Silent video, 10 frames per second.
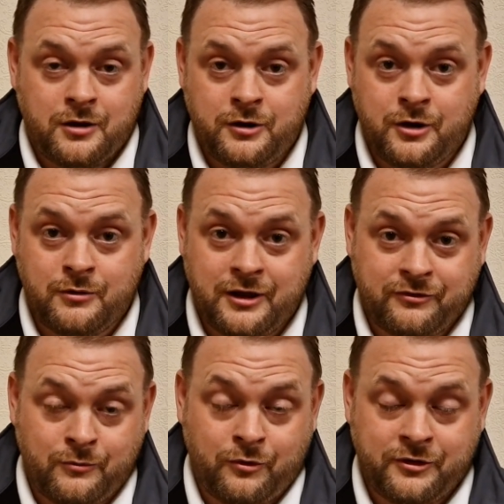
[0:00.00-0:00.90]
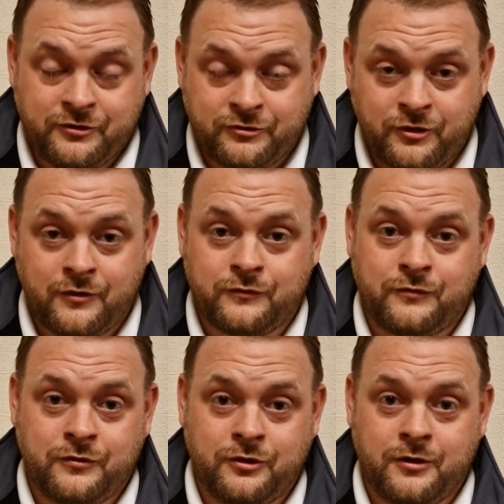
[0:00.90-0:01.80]
less than what they deserved
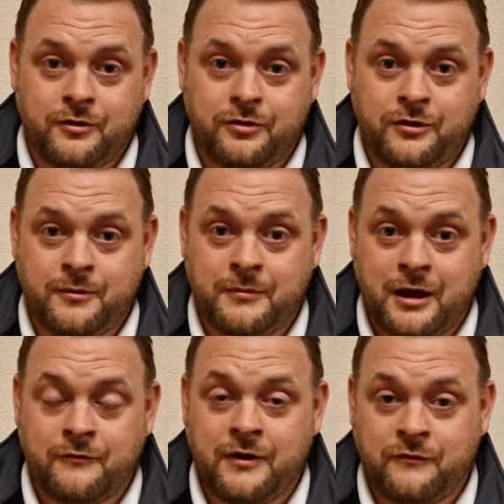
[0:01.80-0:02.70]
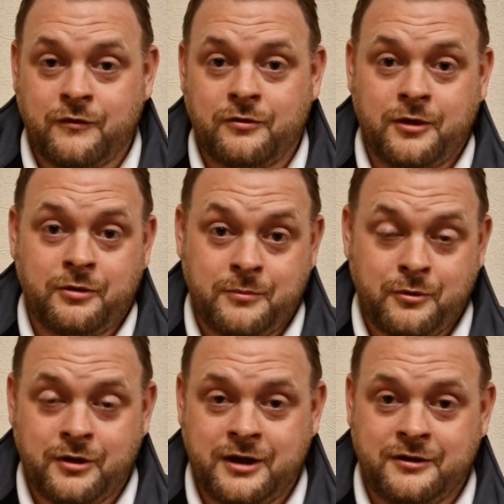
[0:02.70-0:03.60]
for the amount of effort that they
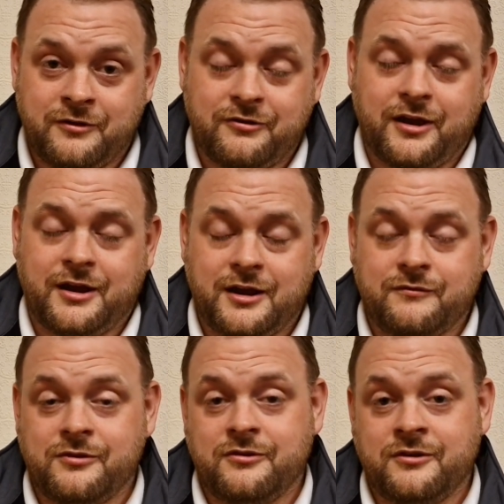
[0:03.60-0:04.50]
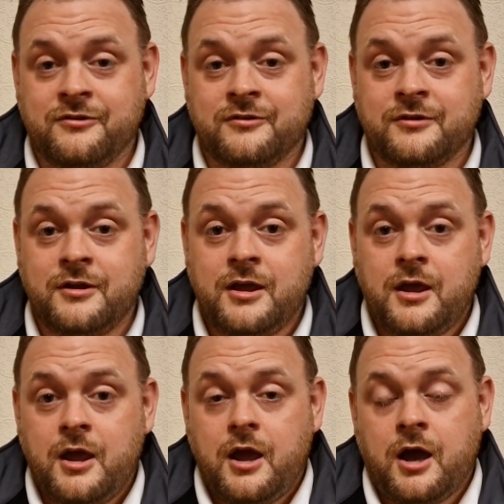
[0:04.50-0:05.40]
put in the second half of the season.
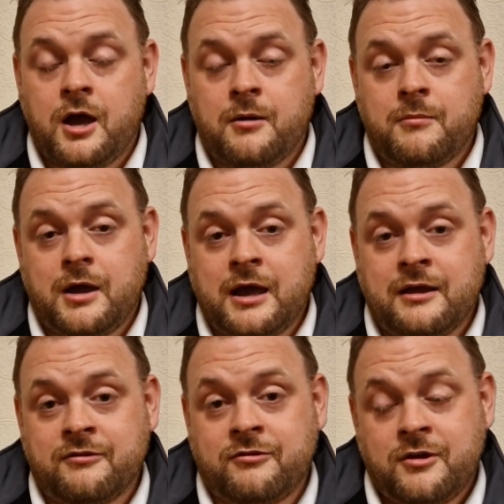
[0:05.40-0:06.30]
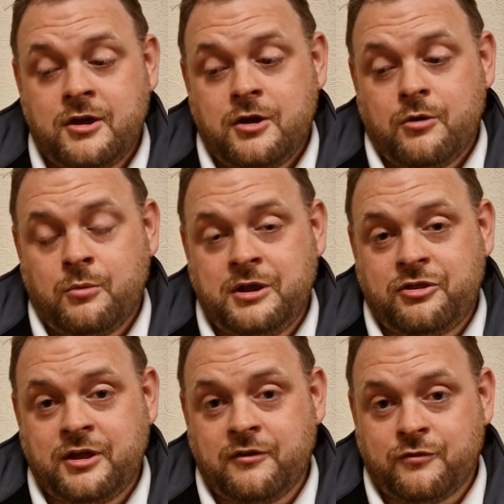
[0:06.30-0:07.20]
And we
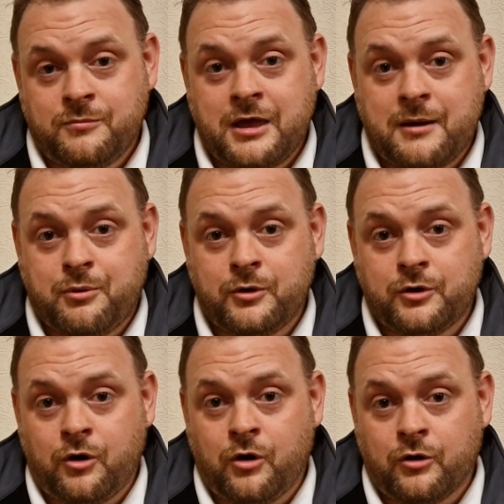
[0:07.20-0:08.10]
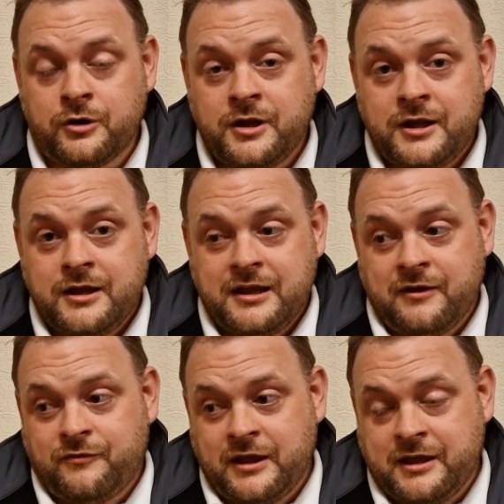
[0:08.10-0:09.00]
think from that point on,
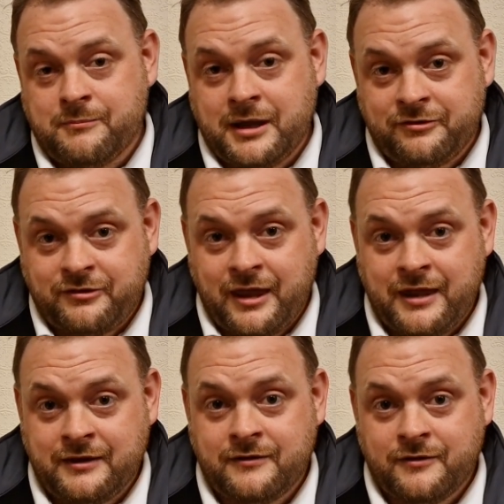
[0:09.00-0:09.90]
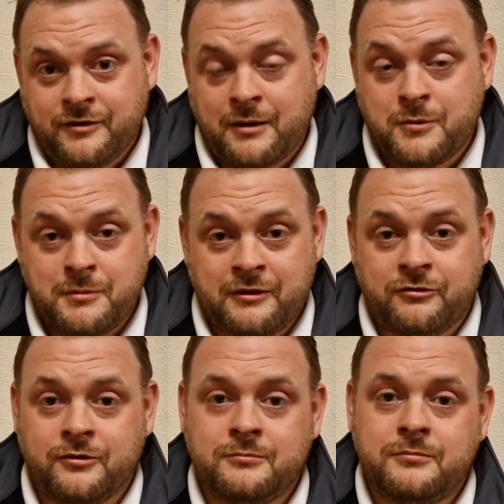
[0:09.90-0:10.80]
if they can maintain that
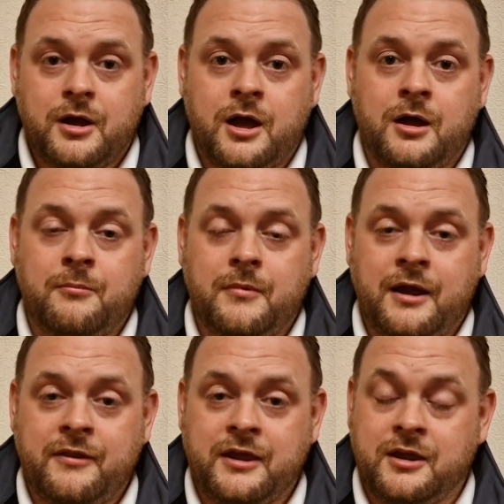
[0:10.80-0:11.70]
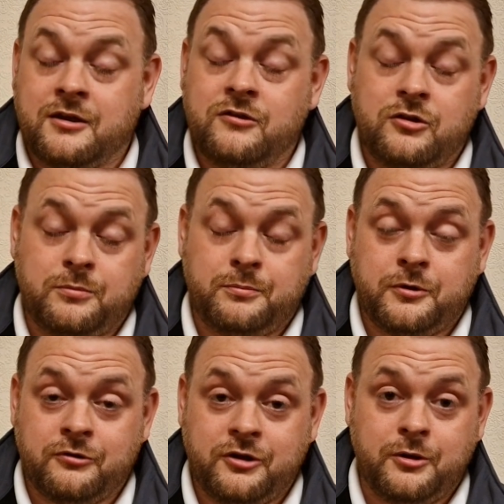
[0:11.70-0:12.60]
momentum and they can
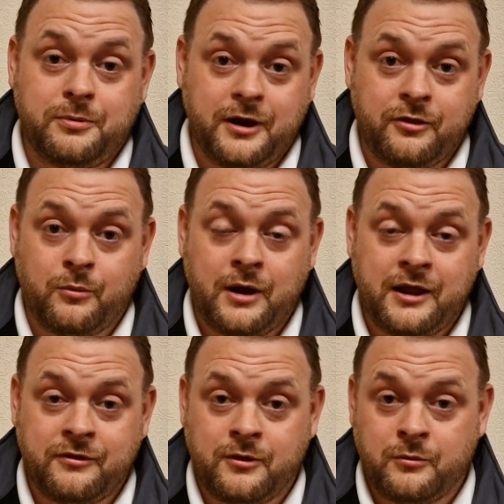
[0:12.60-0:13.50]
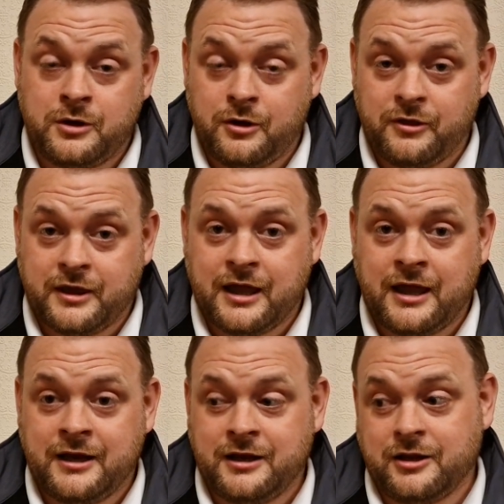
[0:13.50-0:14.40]
continue playing the way that we know they
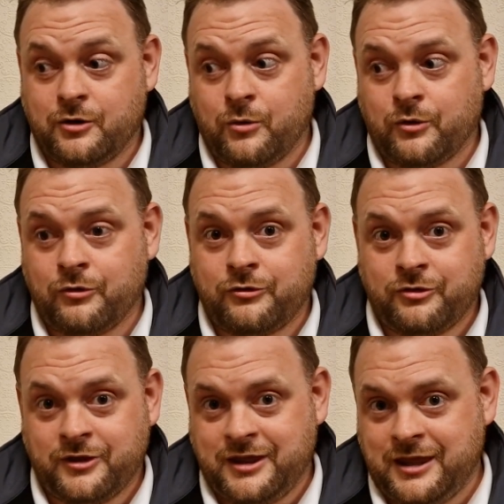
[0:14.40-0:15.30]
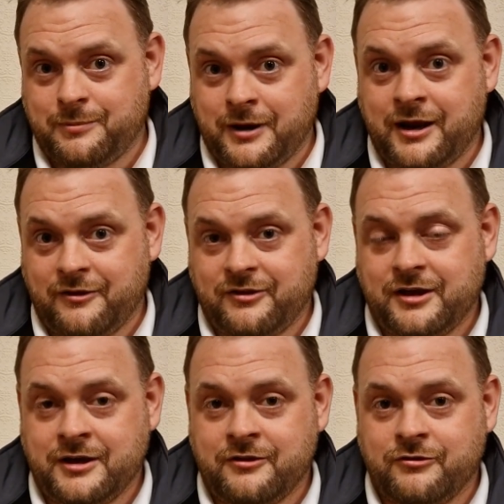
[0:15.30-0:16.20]
can, and you can hold on to the key players that you
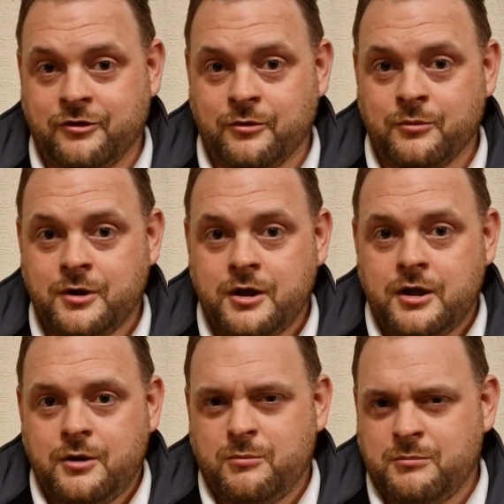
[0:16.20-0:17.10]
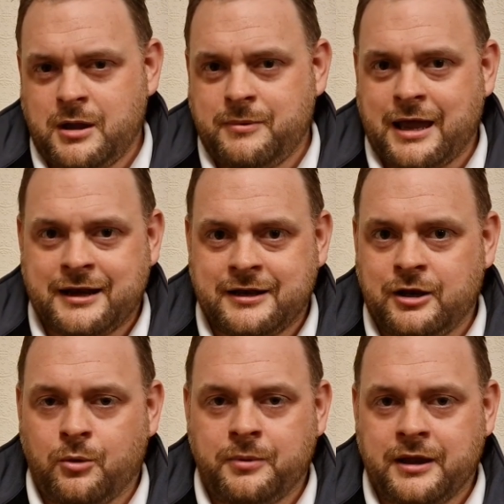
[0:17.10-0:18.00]
need to, maybe add a
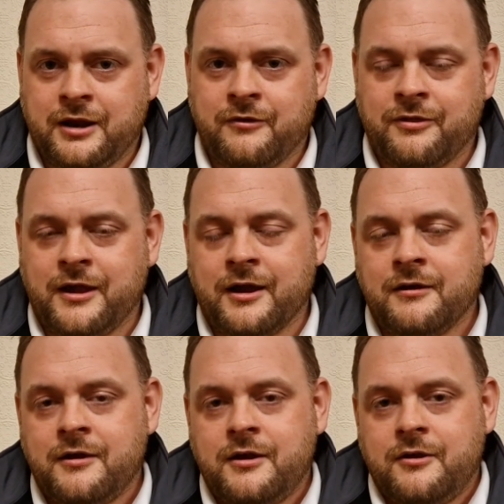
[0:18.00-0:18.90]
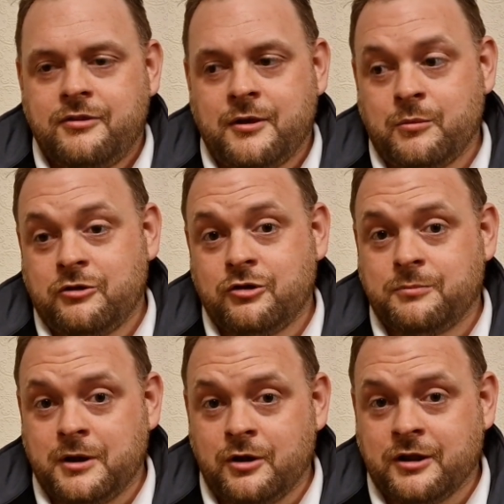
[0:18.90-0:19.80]
little bit here and there, then we should
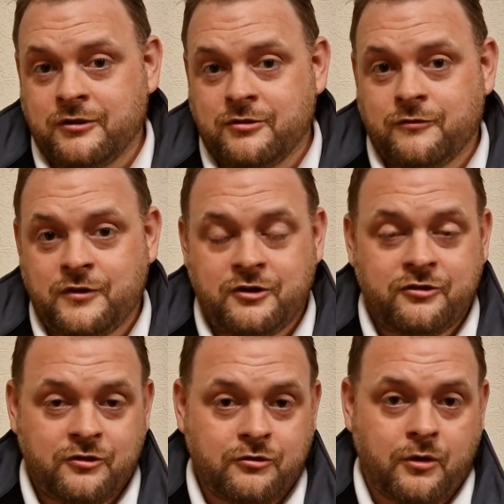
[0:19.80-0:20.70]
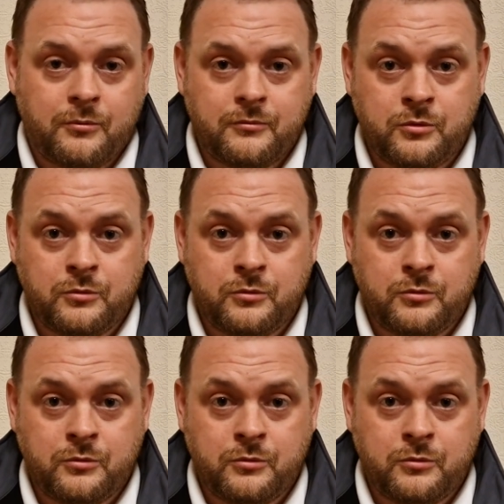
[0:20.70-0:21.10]
be looking to finish in the top.